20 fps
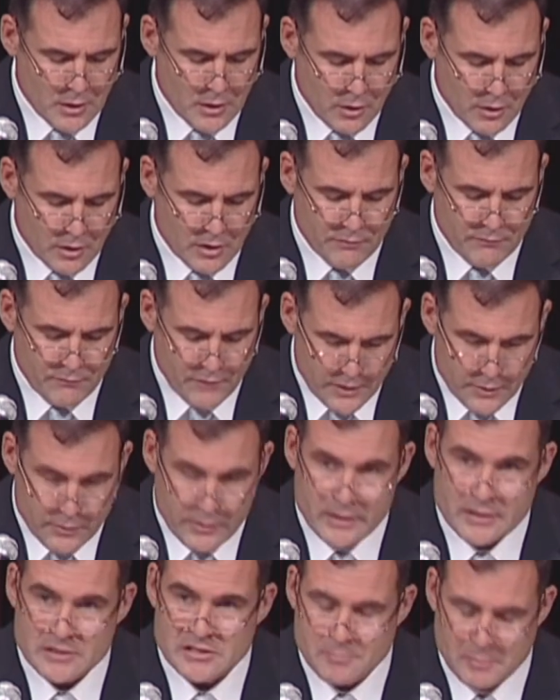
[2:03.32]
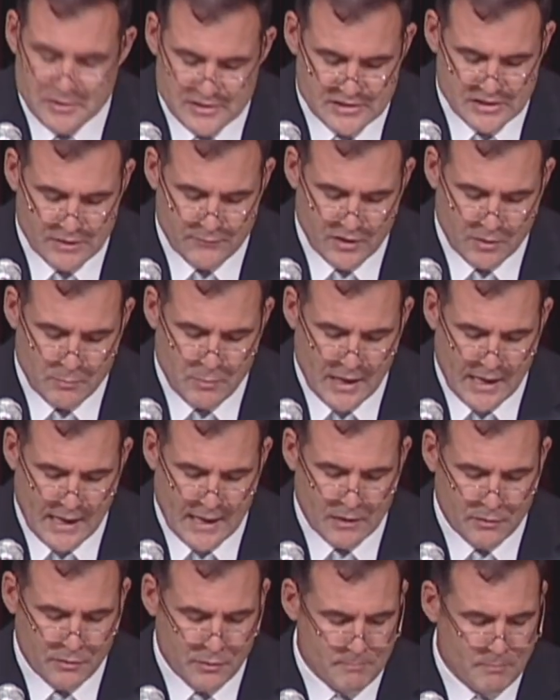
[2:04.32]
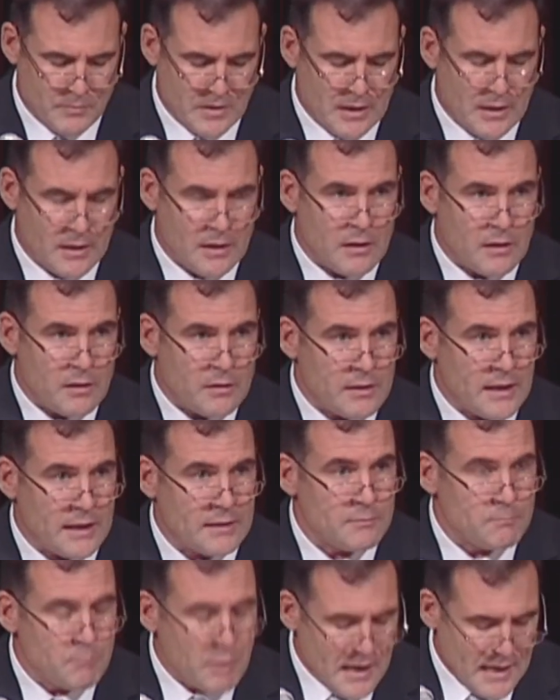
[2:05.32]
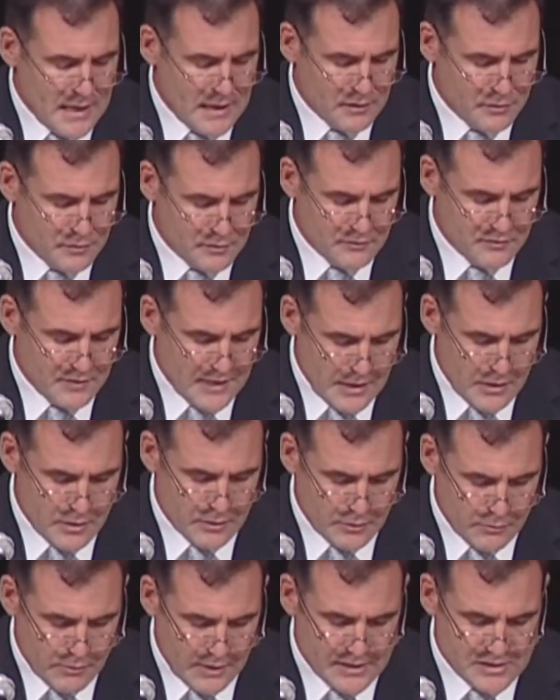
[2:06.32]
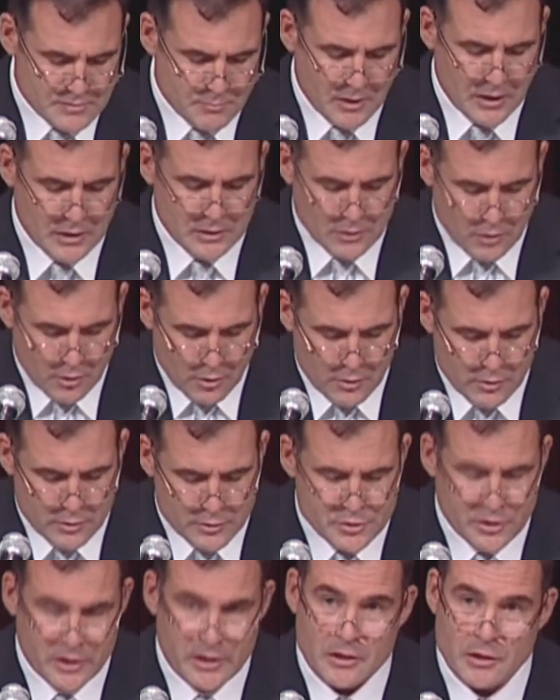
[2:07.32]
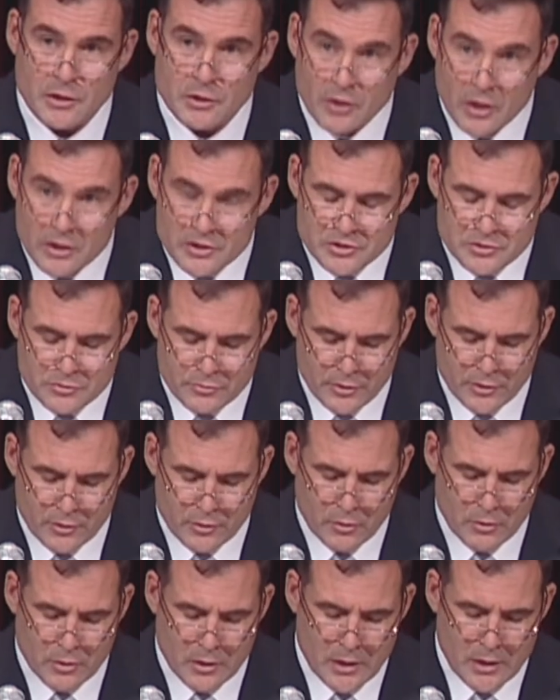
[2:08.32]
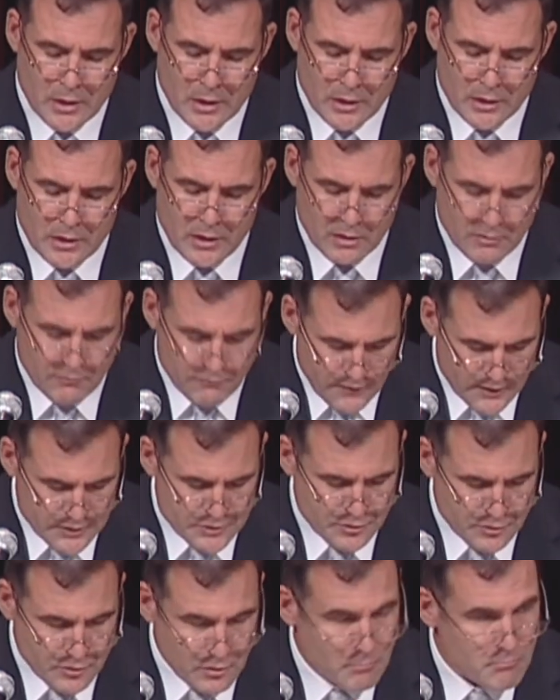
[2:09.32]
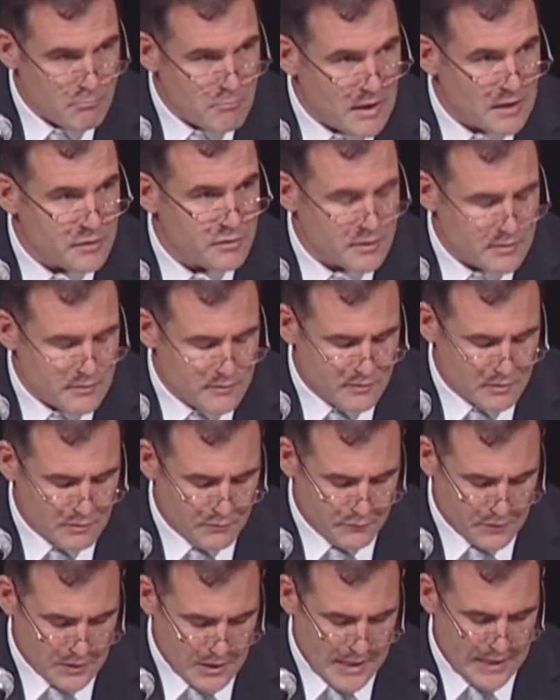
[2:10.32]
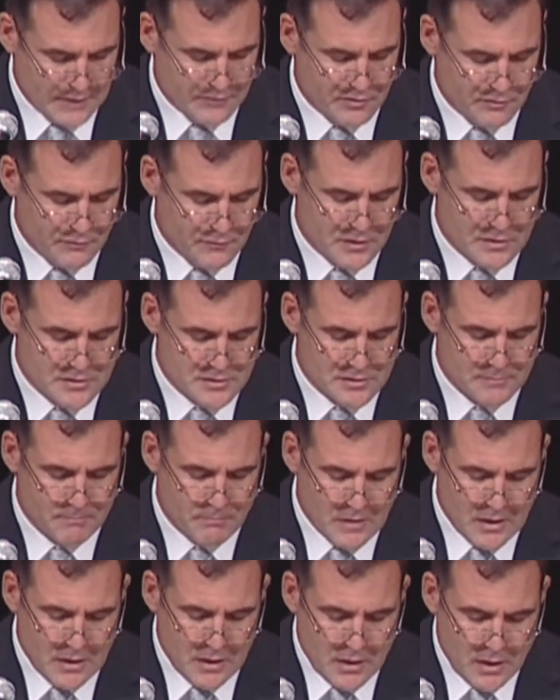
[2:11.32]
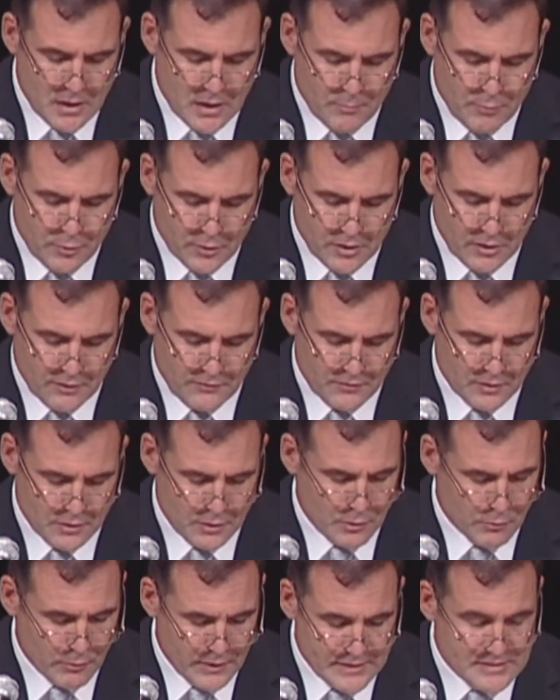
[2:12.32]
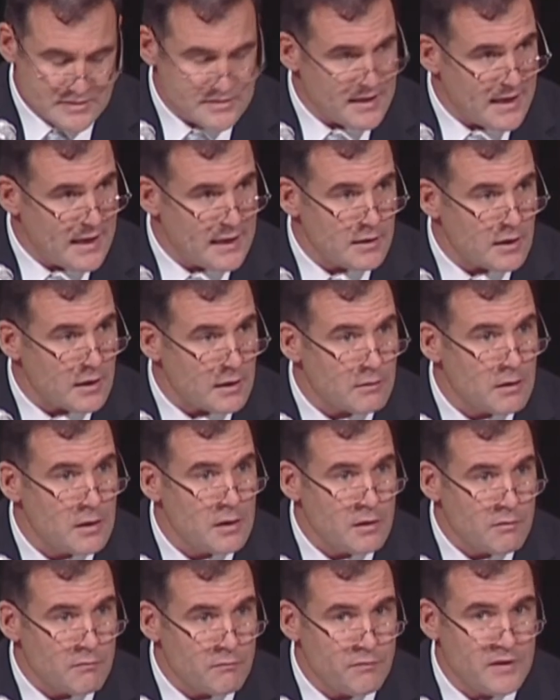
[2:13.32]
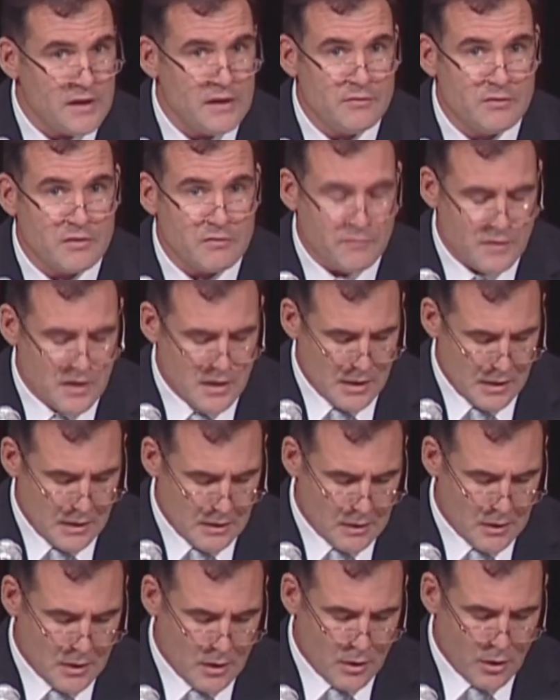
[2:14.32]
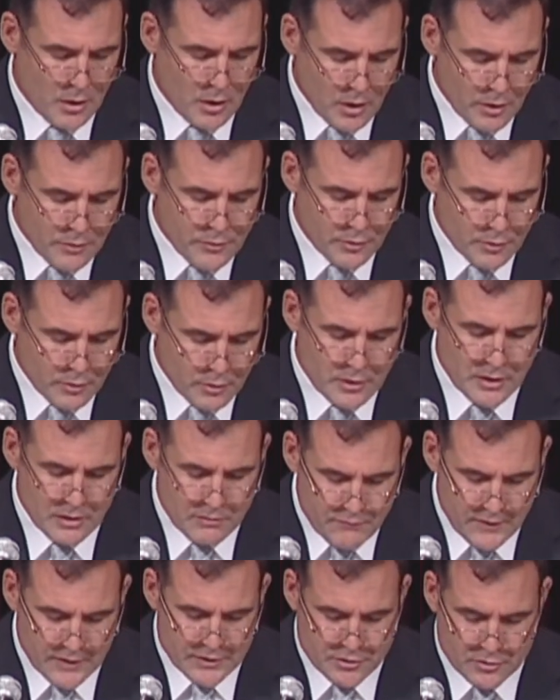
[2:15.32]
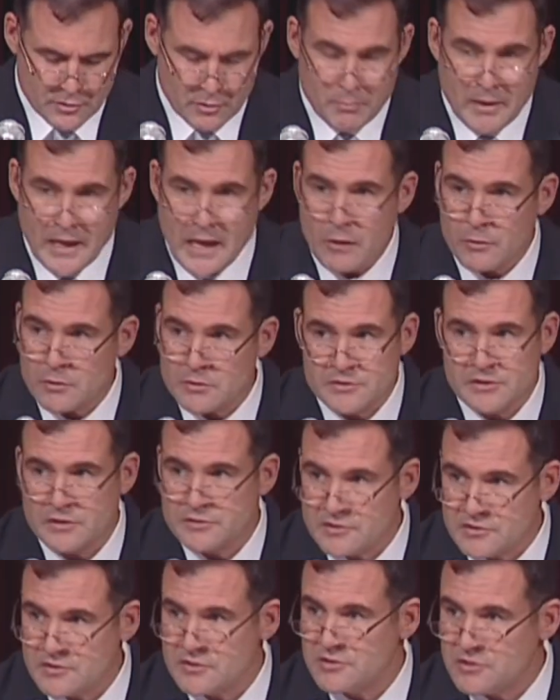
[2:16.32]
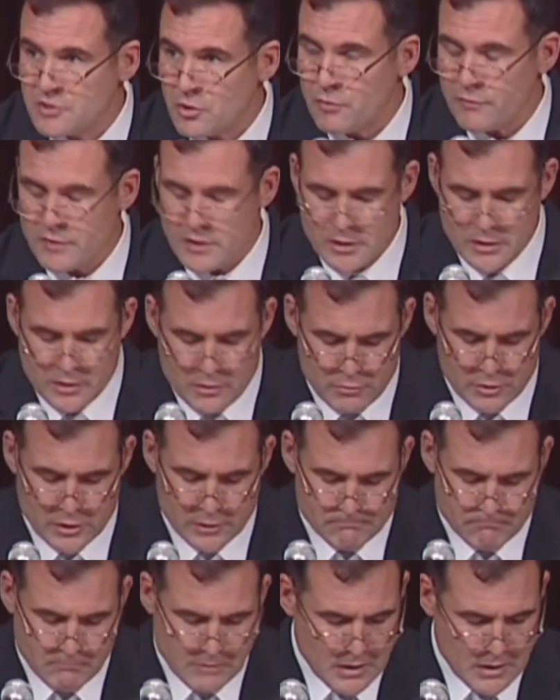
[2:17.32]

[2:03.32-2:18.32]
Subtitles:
on a very specific path. That path is characterized by large, industrial, conventional methods and philosophies. It put us in great standing vis-a-vis other conventional powers, such as the Soviet Union.